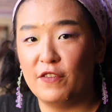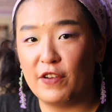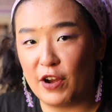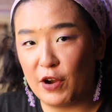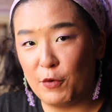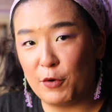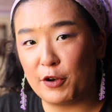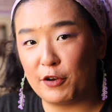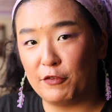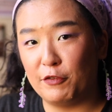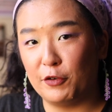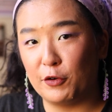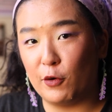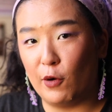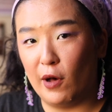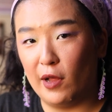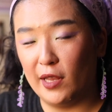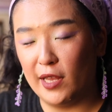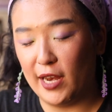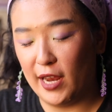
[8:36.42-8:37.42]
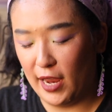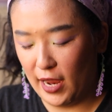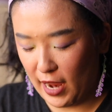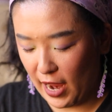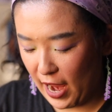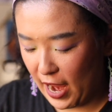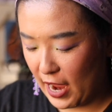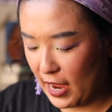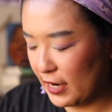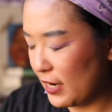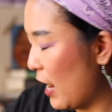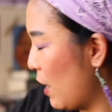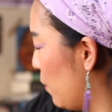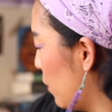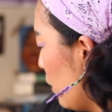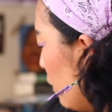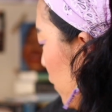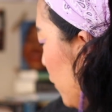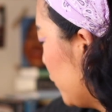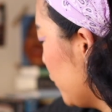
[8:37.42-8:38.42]
very wonderful quality. And I
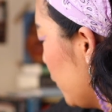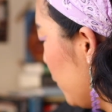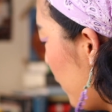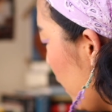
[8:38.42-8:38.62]
would also